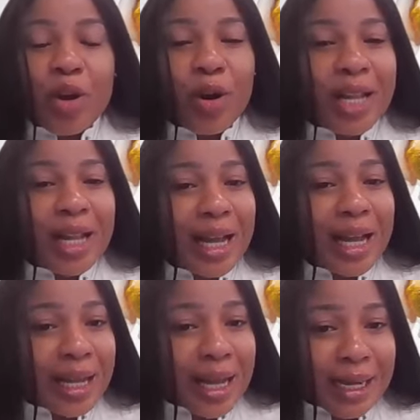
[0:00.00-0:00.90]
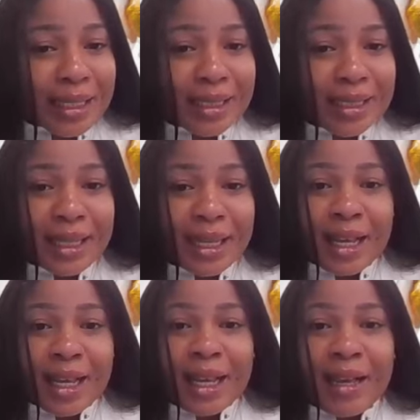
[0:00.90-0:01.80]
oil and gas,
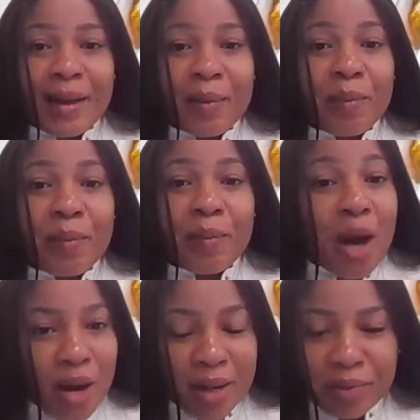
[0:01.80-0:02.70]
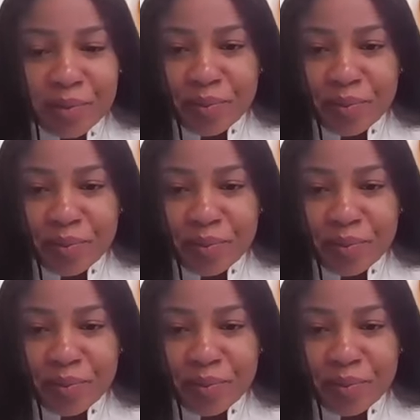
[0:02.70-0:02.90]
power.